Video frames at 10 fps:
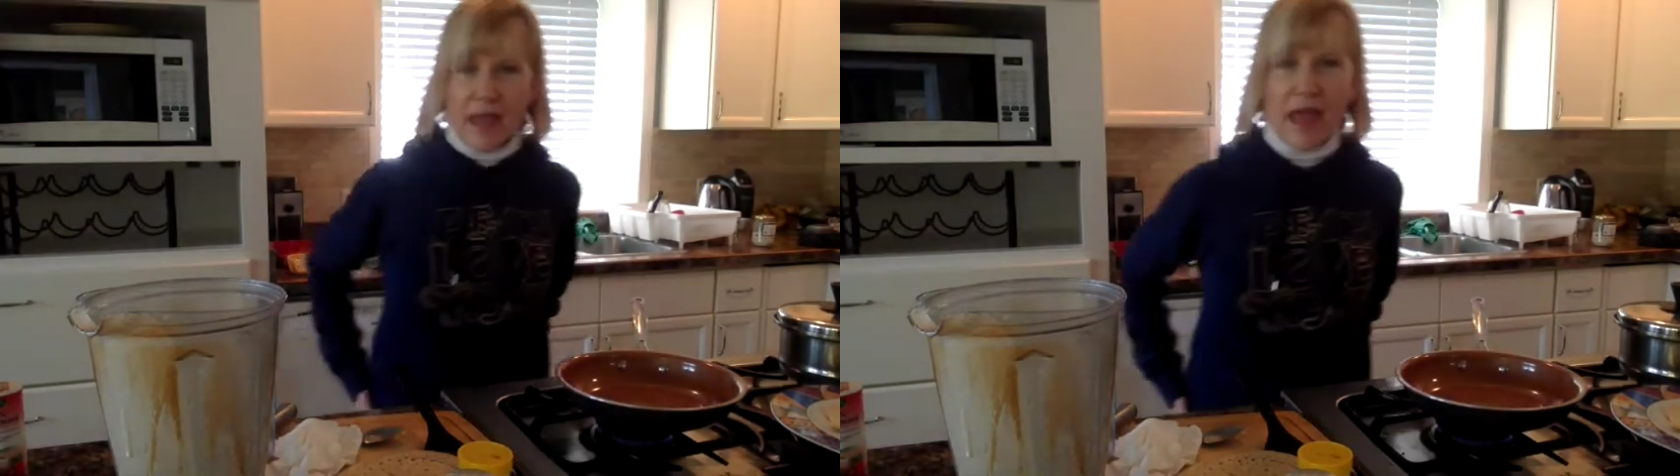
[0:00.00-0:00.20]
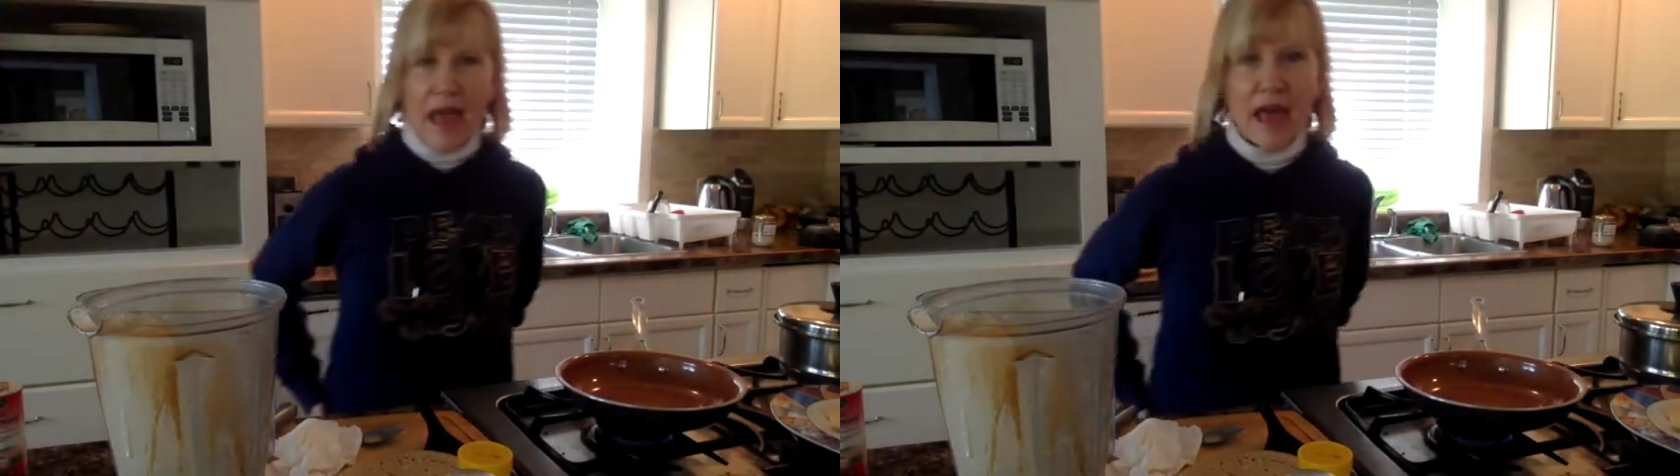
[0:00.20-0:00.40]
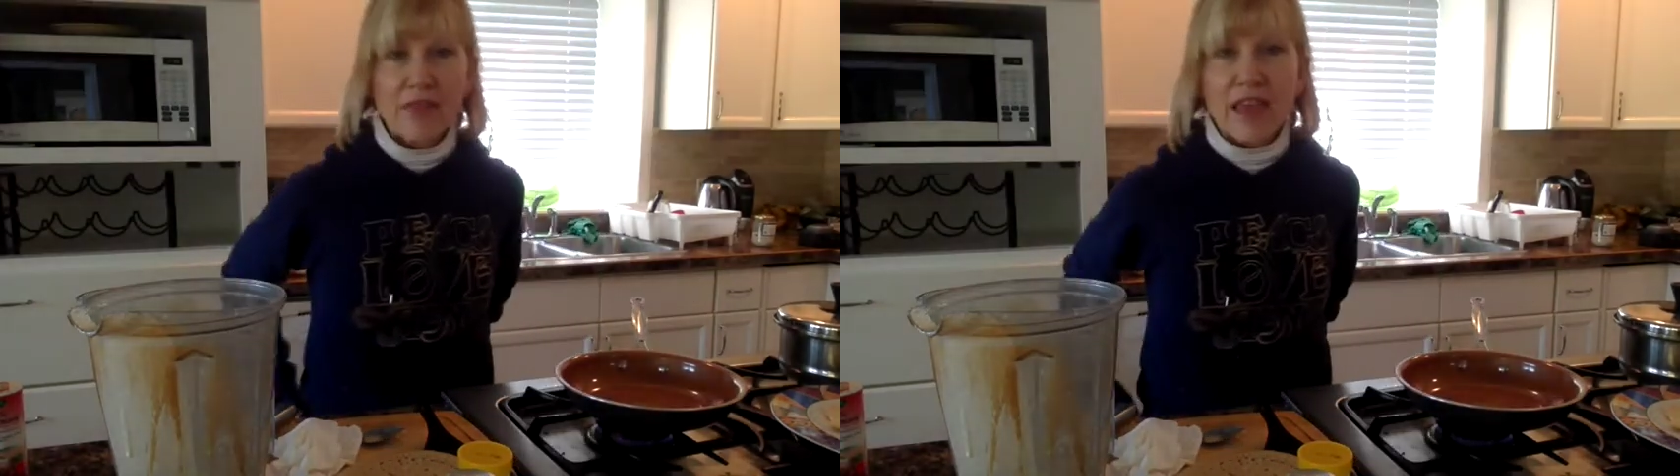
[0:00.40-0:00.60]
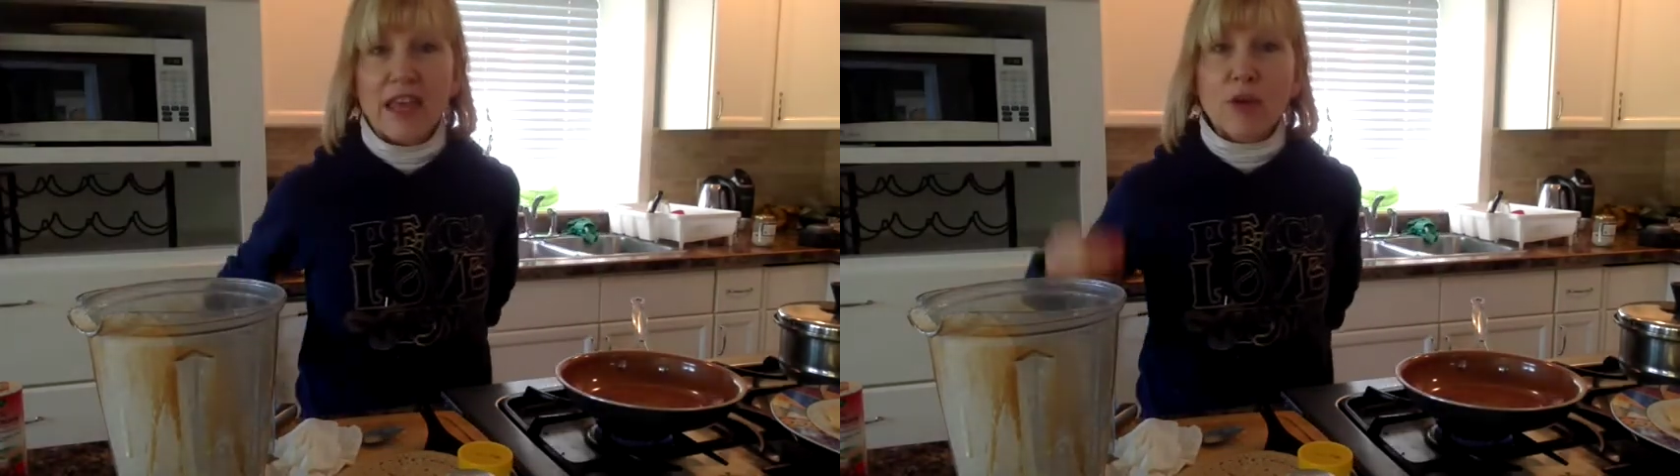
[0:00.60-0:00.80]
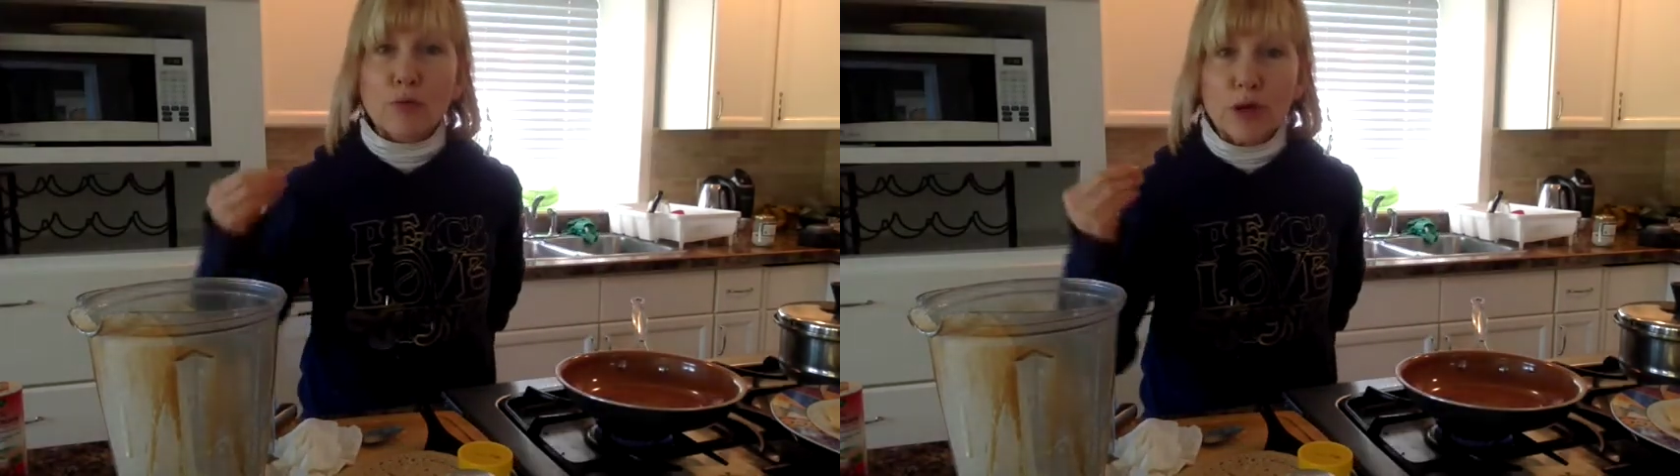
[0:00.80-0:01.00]
and they
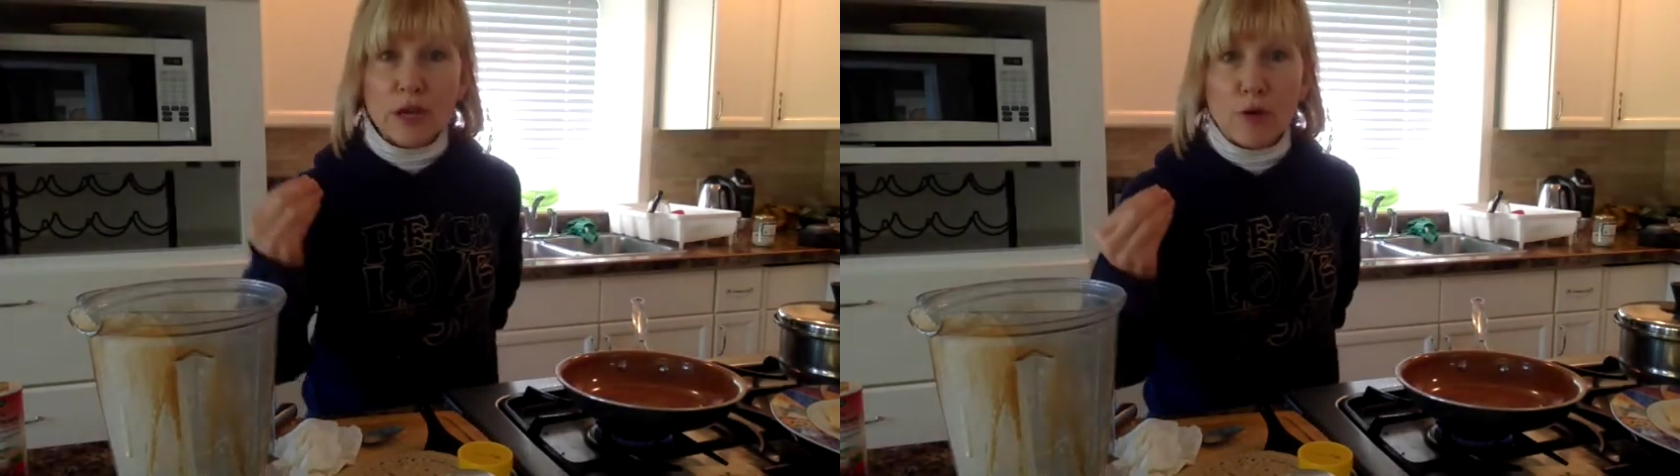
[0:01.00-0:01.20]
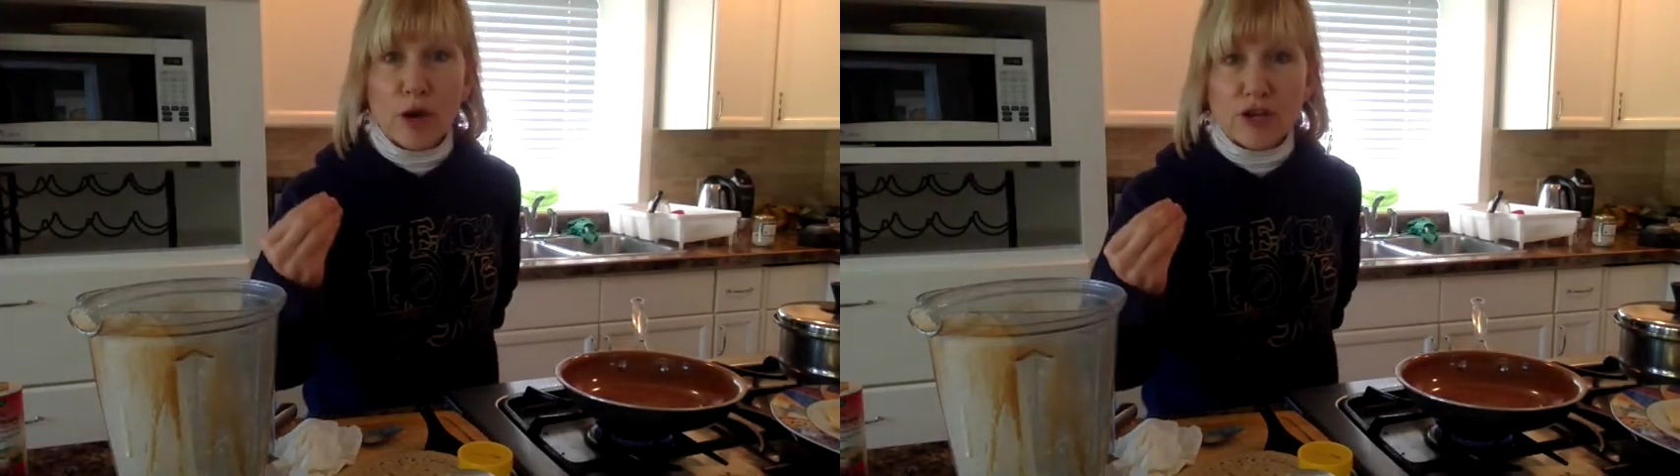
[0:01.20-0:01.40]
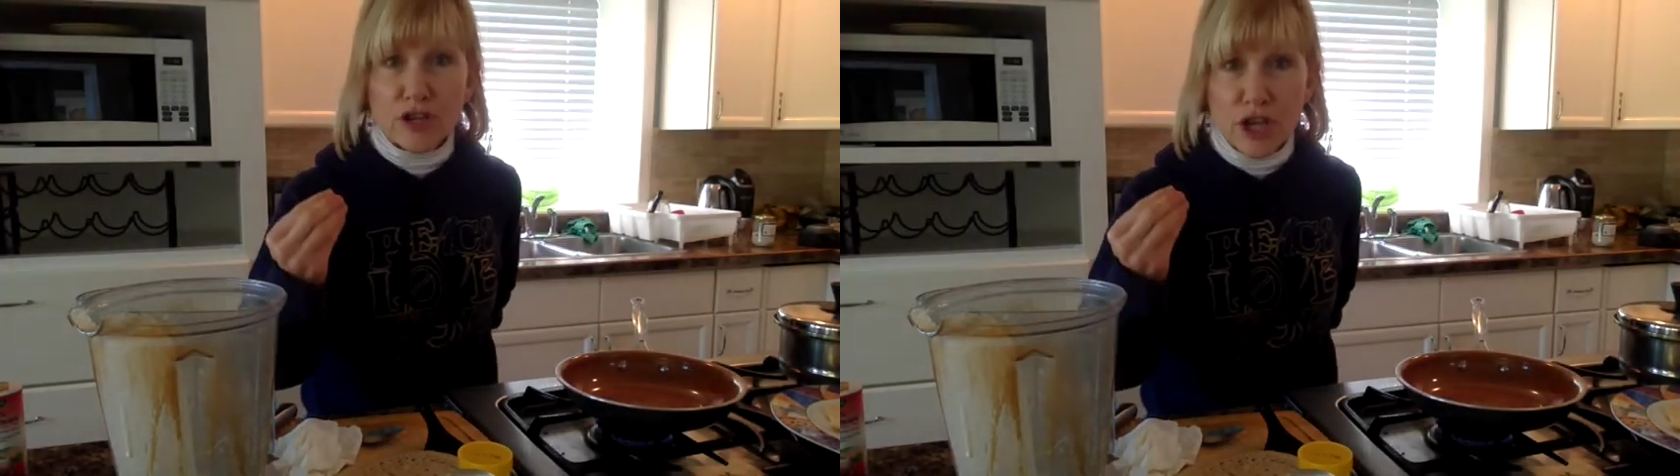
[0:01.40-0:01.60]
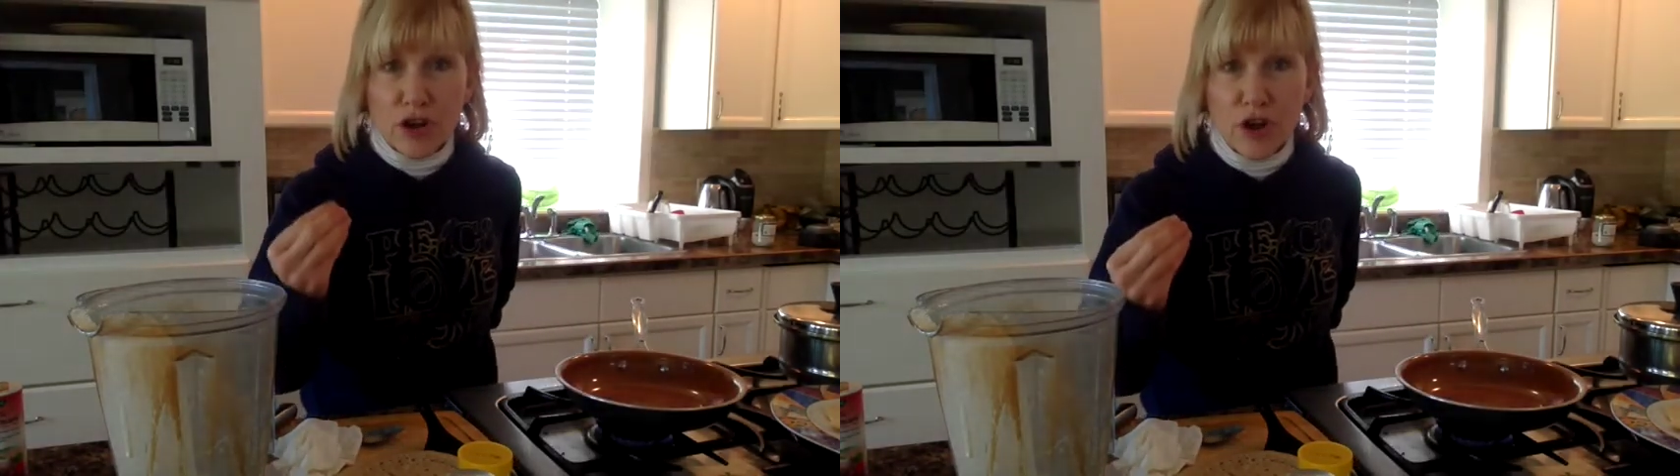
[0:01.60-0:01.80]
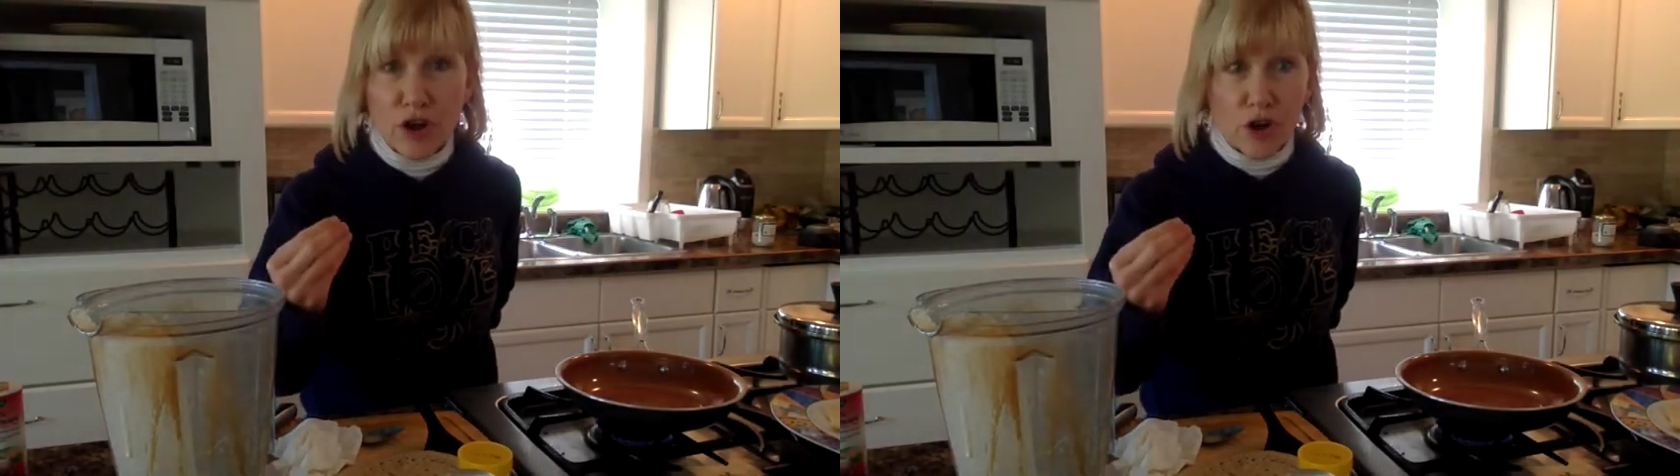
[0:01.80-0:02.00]
get really crunchy
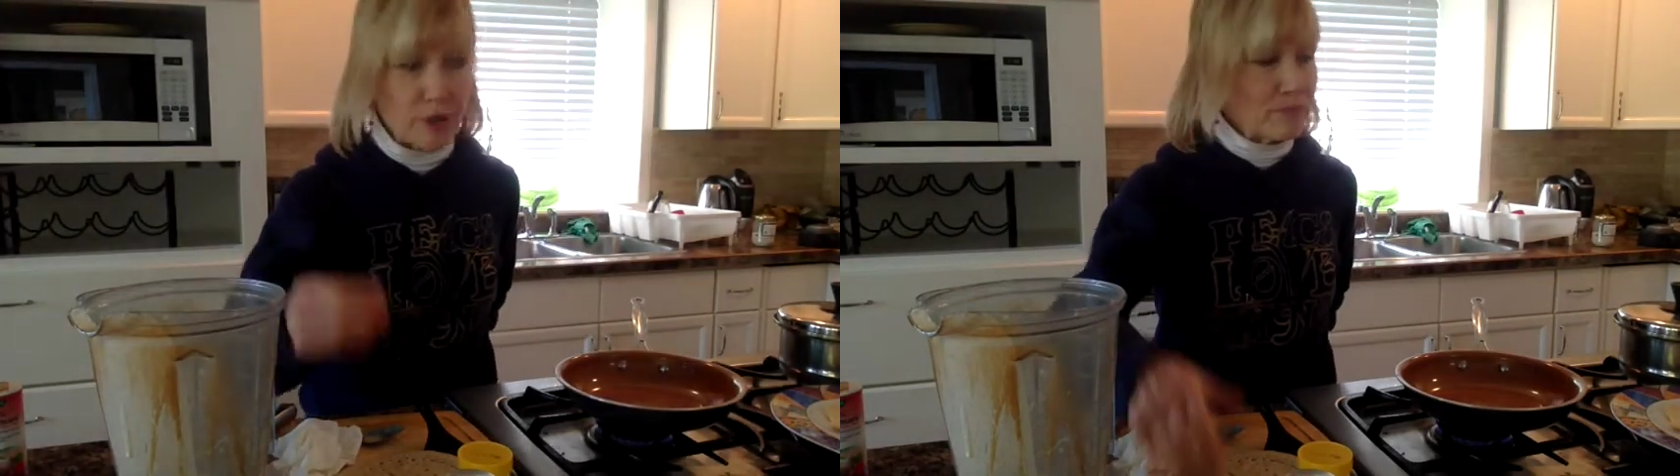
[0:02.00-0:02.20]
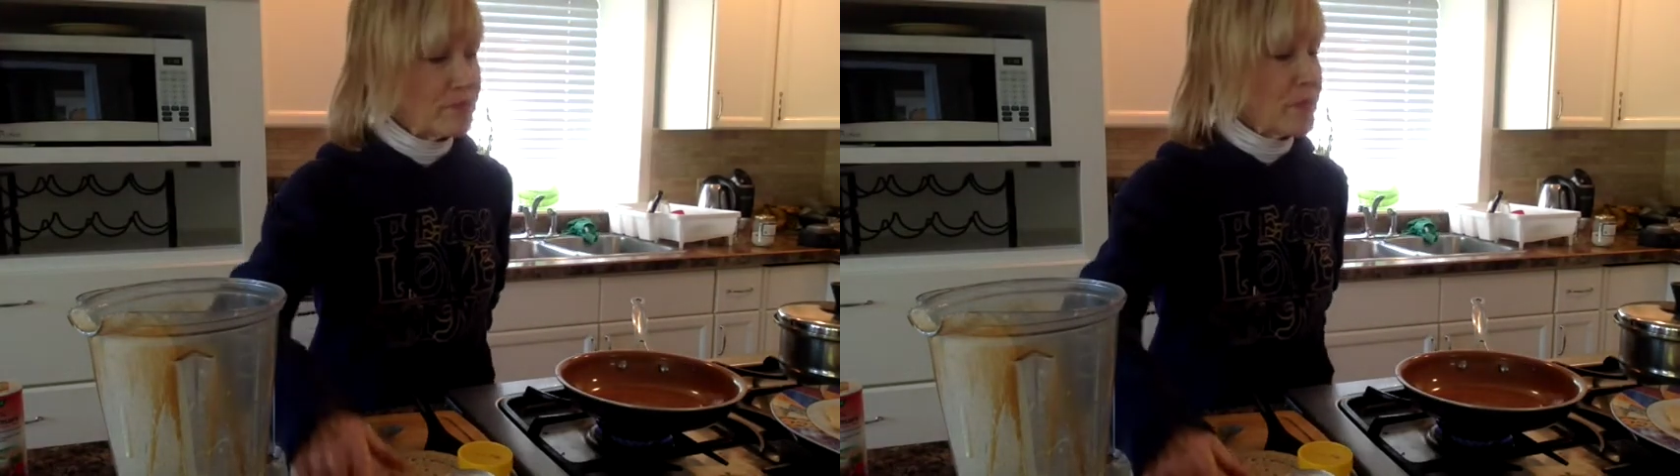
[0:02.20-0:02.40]
and hard,